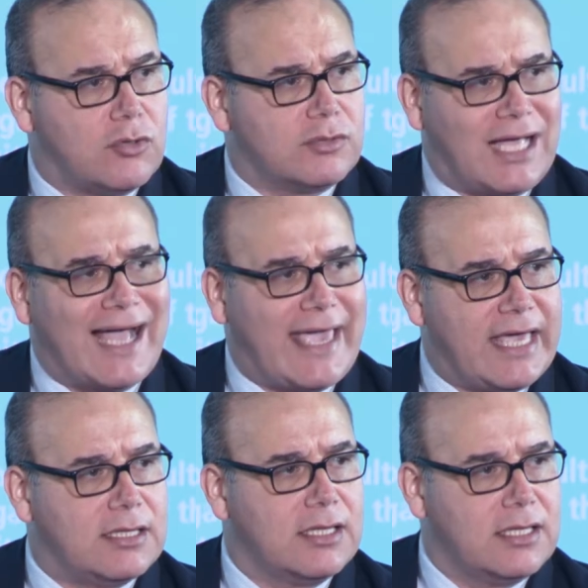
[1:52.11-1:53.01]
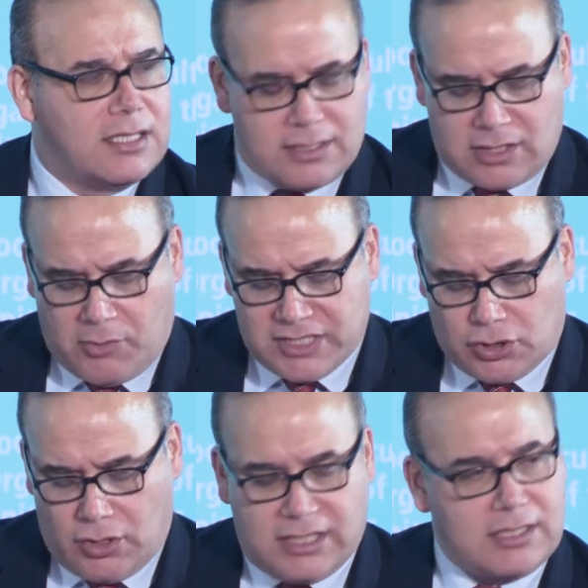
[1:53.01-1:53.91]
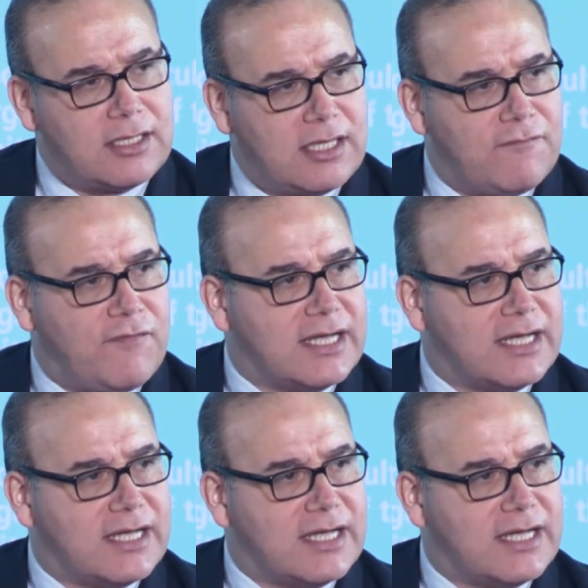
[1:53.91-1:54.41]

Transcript: So again, there were solid key